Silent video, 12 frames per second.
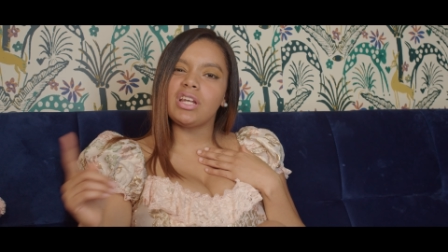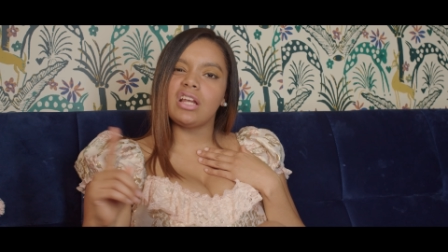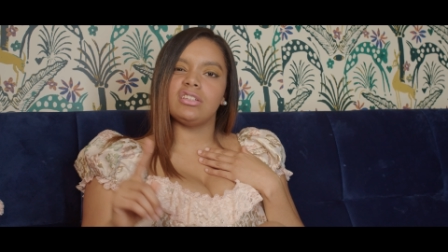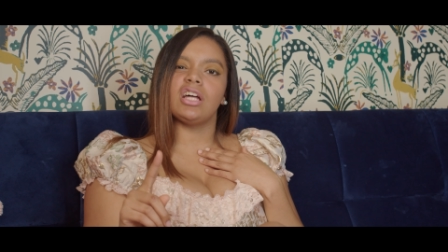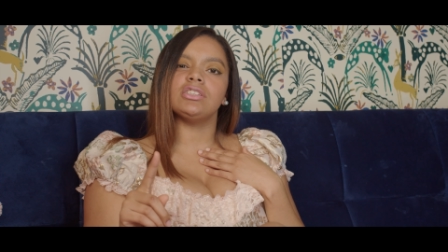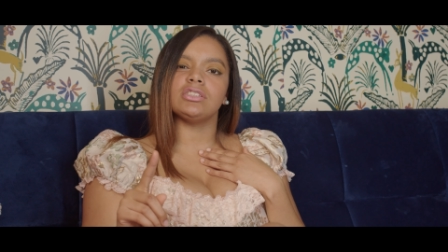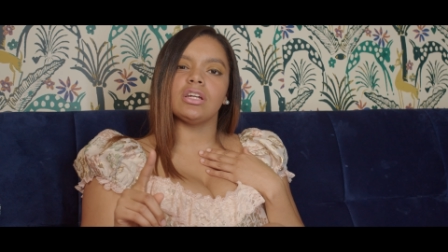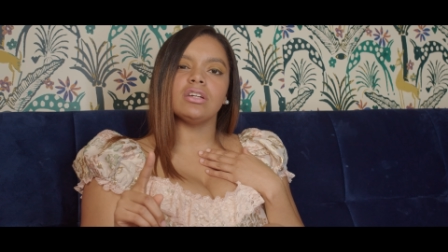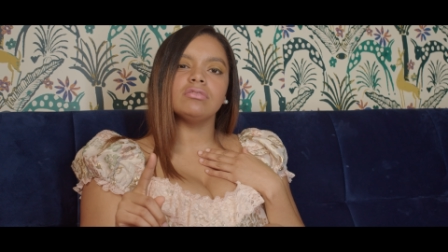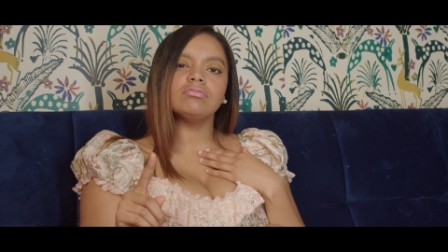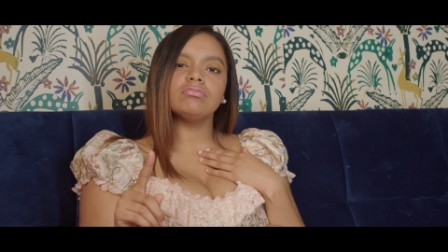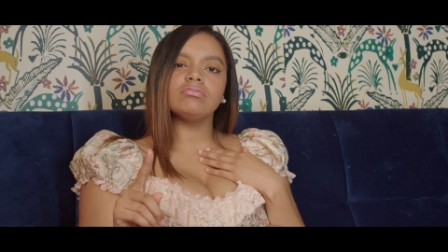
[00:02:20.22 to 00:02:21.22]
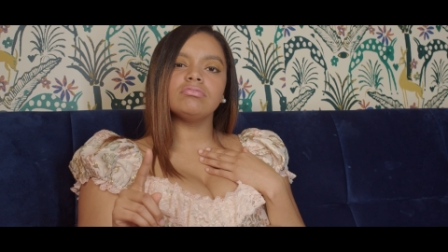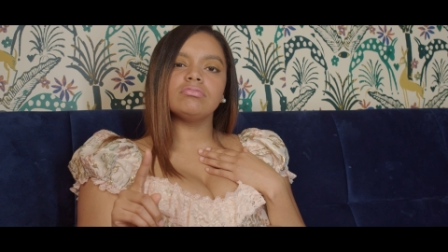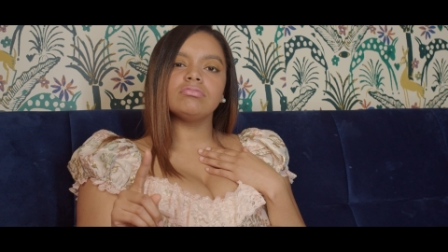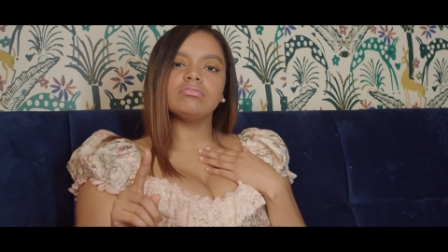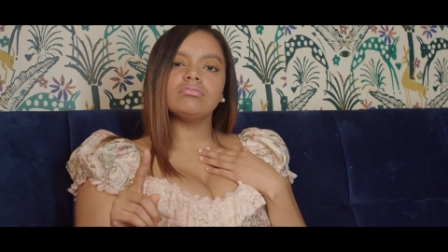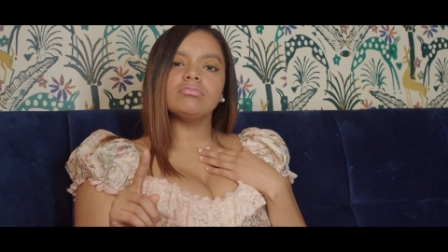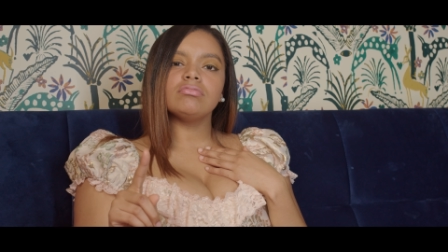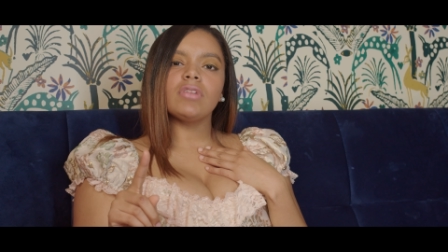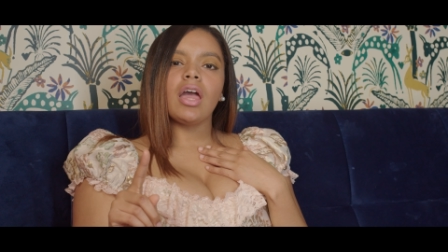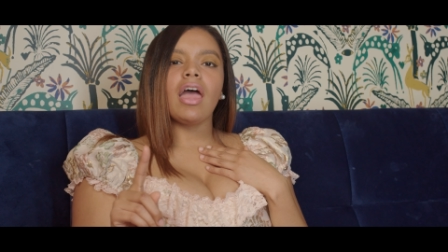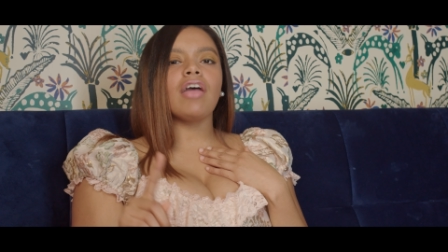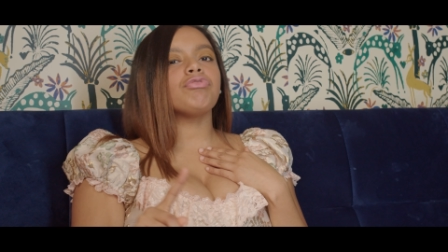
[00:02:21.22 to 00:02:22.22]
and I doesn't.
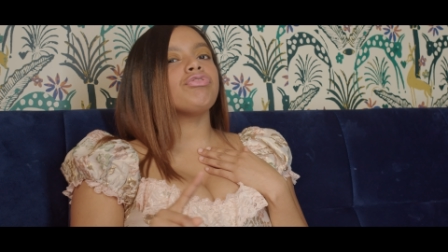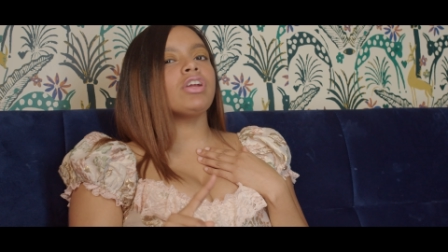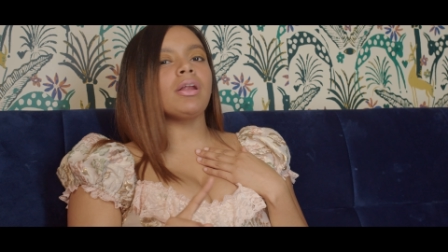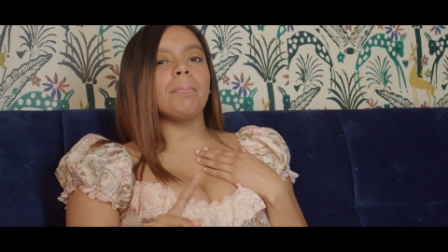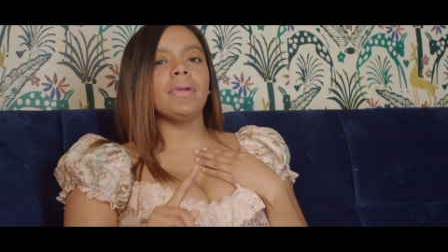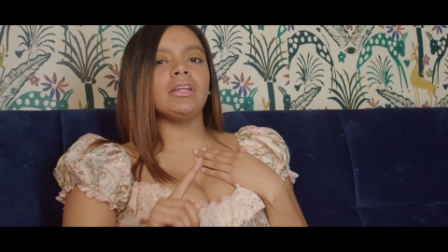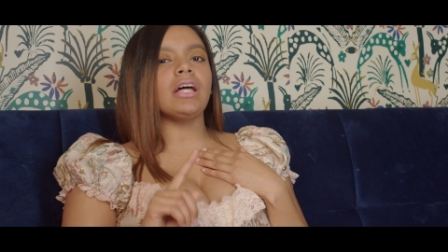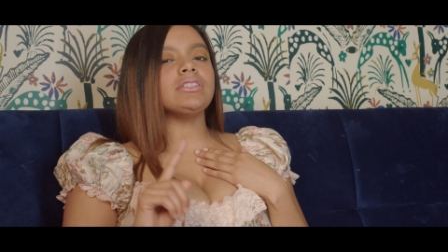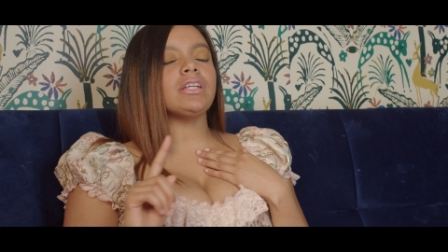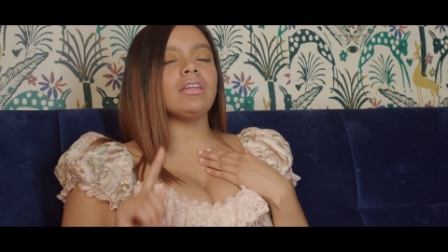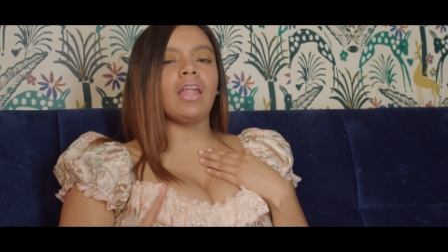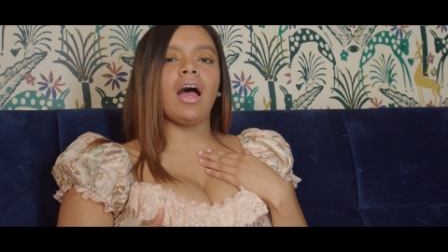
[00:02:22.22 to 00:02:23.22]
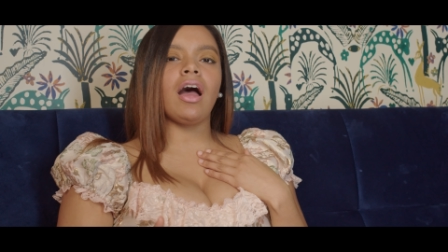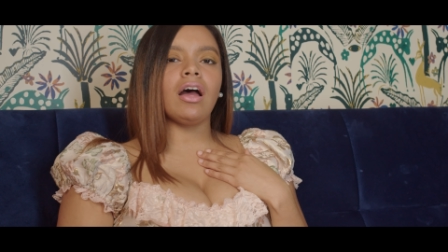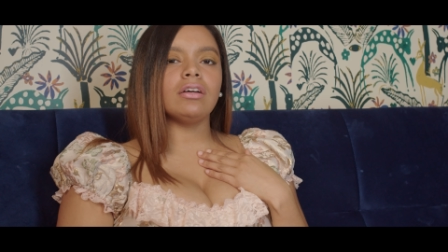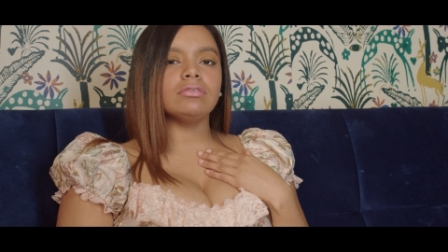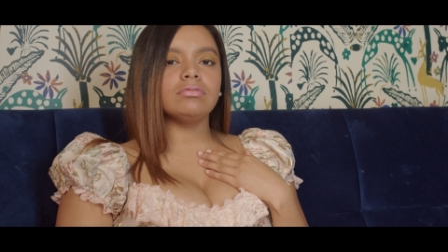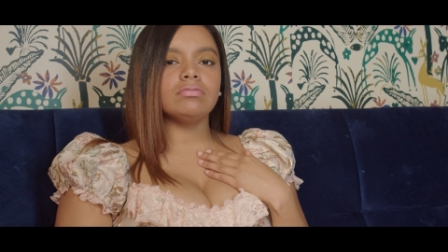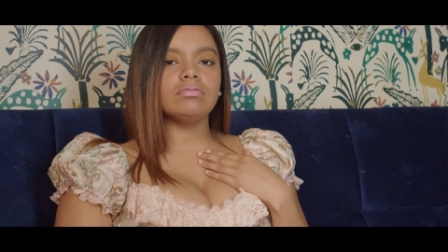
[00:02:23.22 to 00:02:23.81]
And freedom, it doesn't lie.